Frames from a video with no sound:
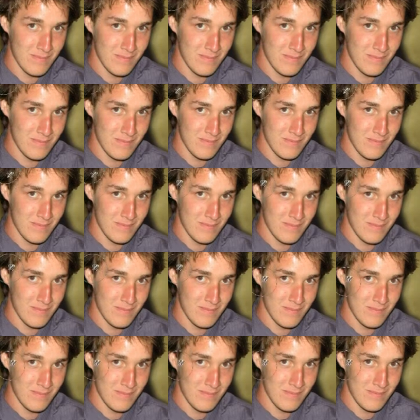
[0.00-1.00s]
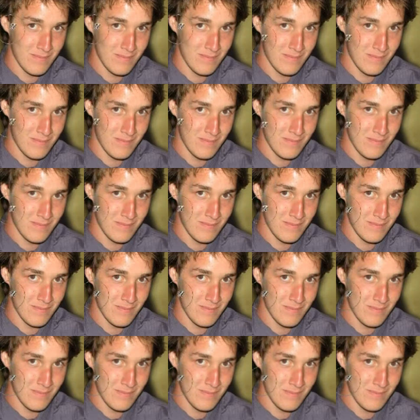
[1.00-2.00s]

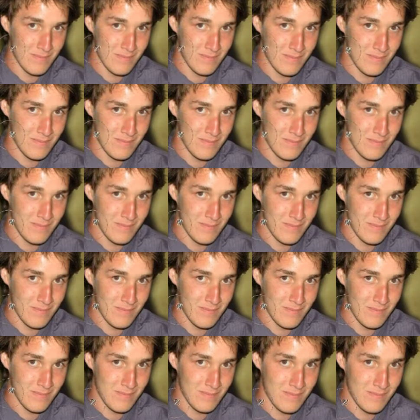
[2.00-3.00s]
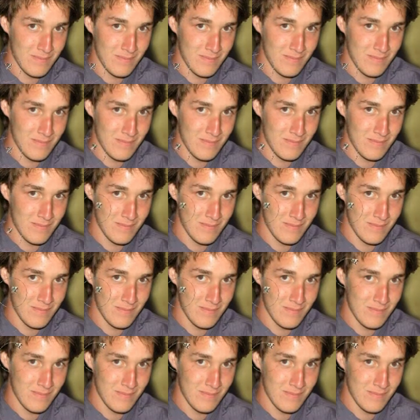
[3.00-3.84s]
Nothing is said.